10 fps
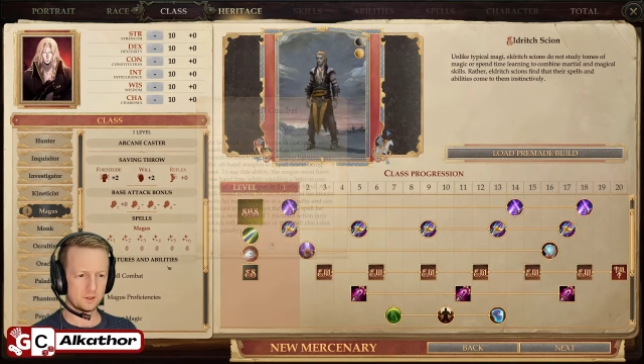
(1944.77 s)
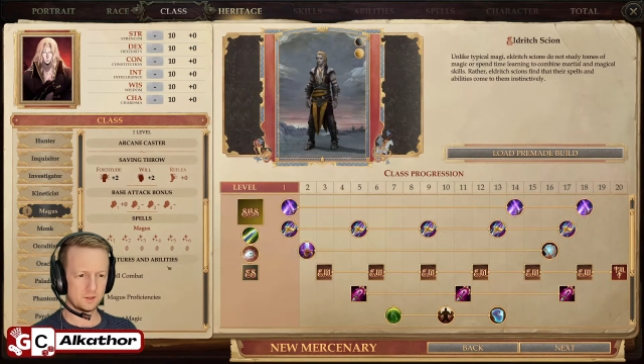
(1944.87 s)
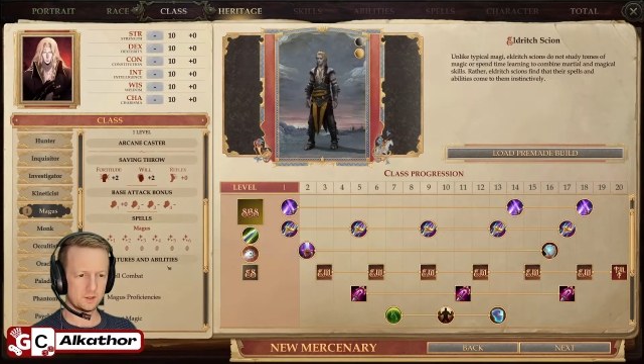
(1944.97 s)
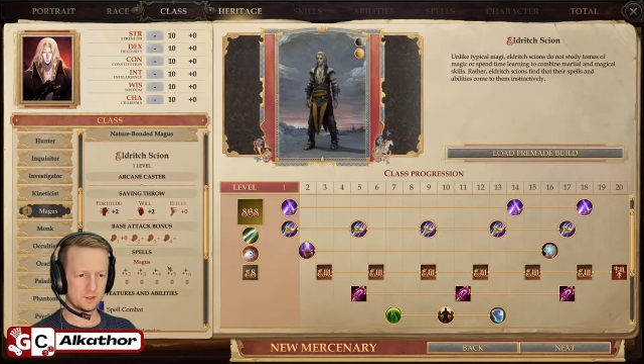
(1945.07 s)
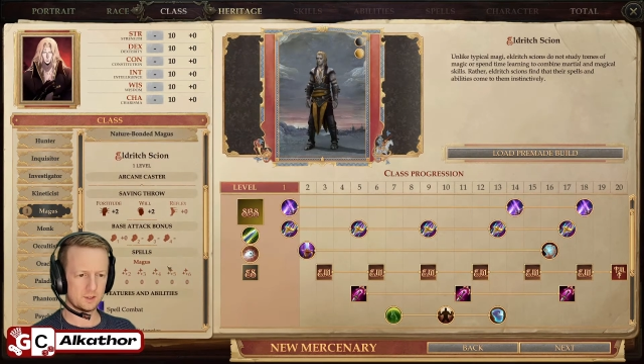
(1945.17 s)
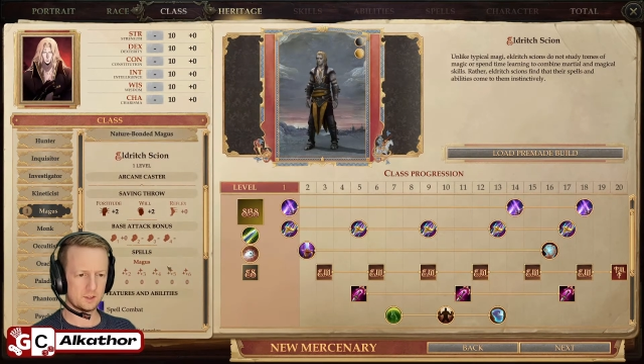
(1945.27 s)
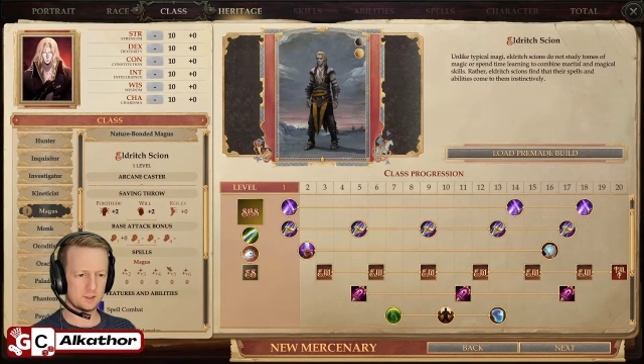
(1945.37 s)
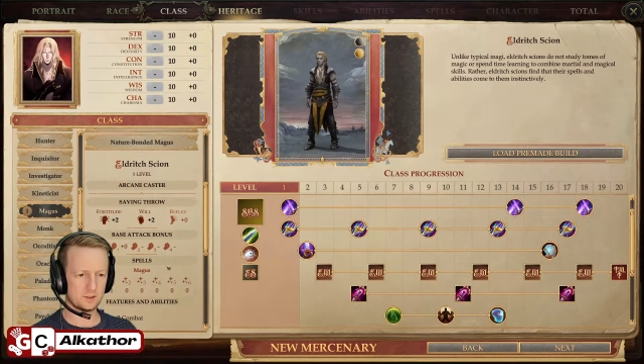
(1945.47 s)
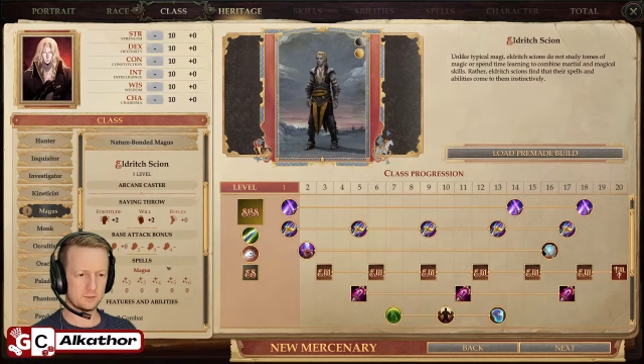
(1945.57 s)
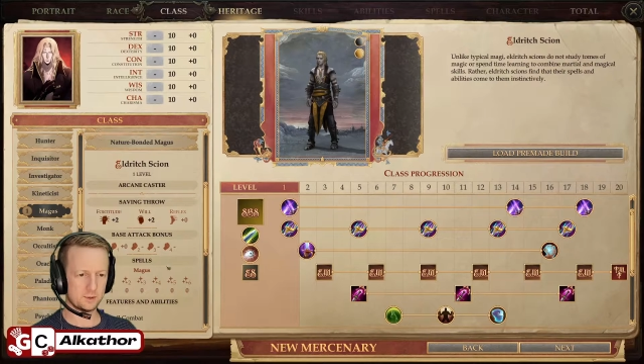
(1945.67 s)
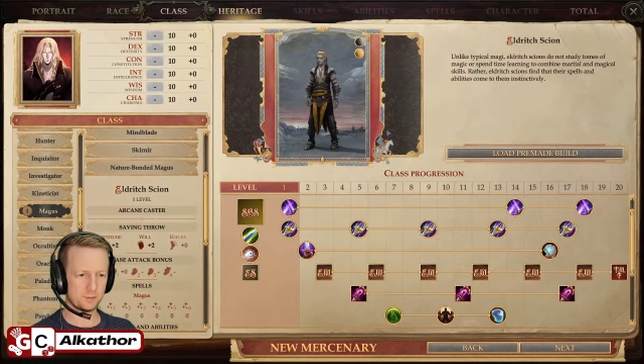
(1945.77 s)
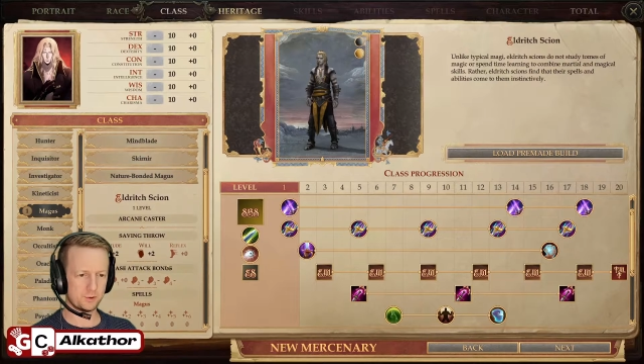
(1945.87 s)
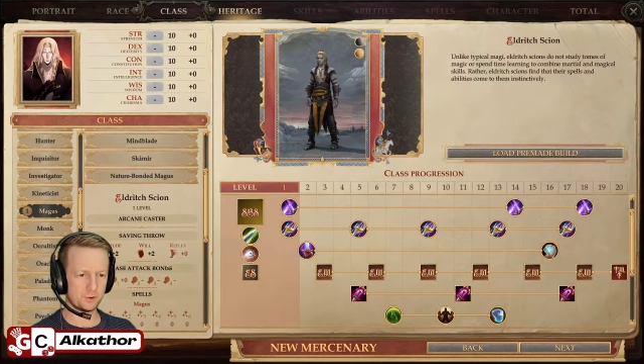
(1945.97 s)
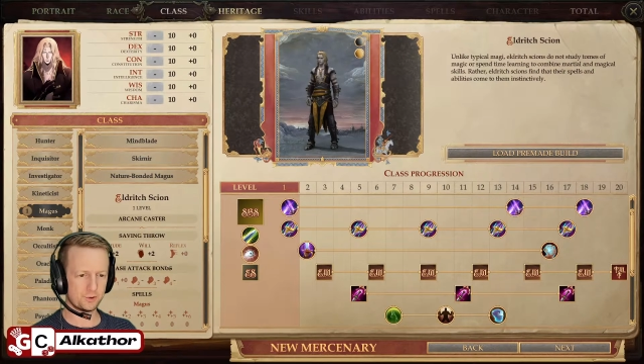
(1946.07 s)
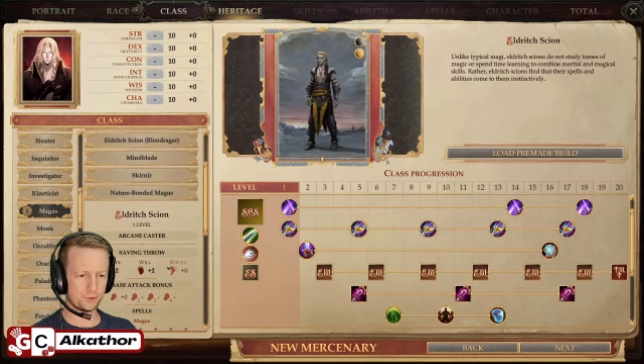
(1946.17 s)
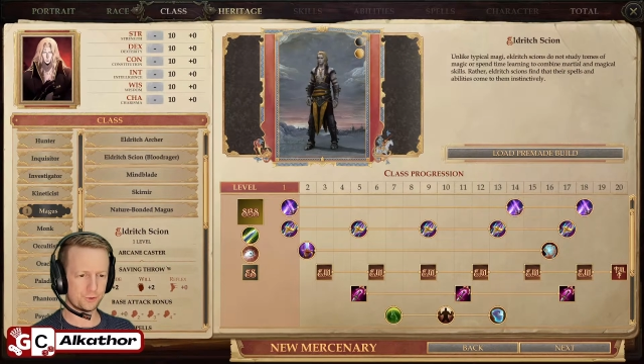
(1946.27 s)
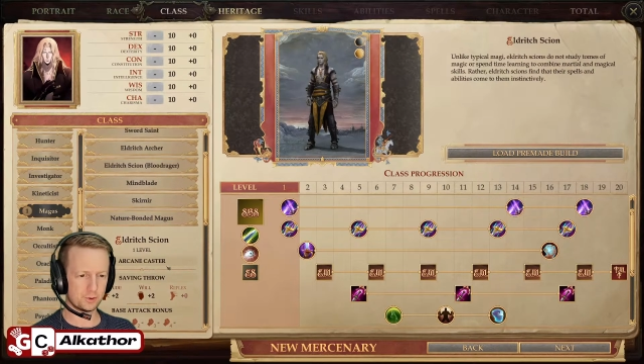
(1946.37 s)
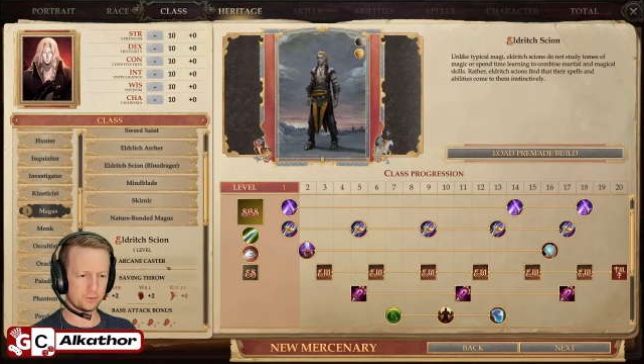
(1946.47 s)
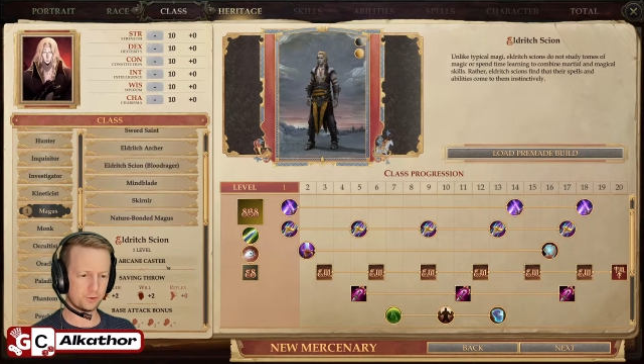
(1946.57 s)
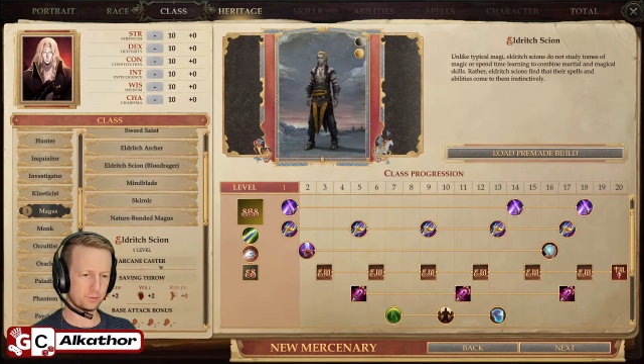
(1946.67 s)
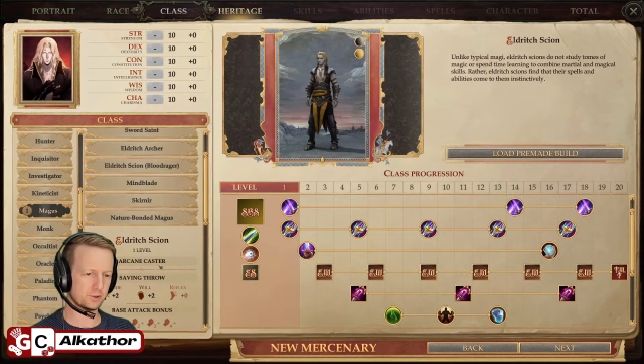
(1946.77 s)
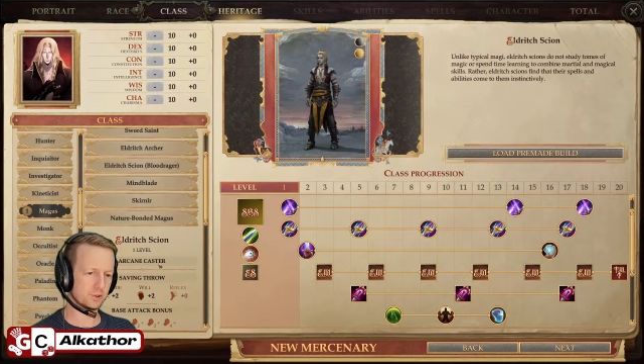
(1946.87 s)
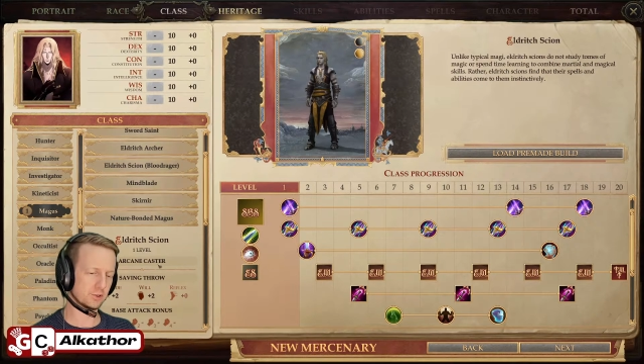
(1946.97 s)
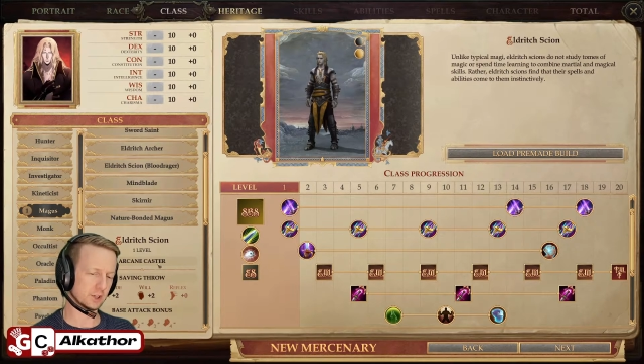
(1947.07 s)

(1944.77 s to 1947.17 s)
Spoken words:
But I'm just not sure if it switches